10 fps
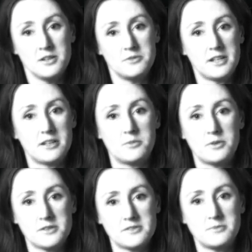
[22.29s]
we cannot
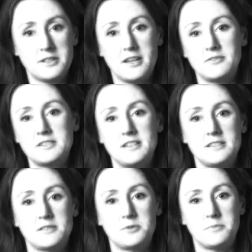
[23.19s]
possibly have a
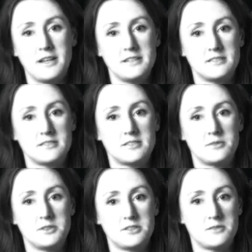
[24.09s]
sensible basis on
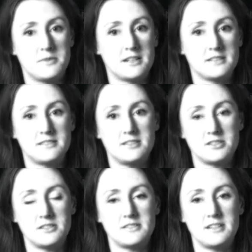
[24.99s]
which to make
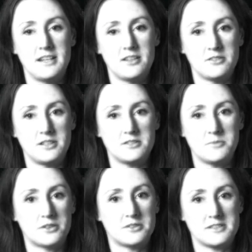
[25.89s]
decisions in a healthy
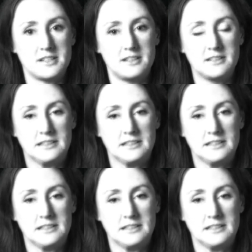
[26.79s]
democracy.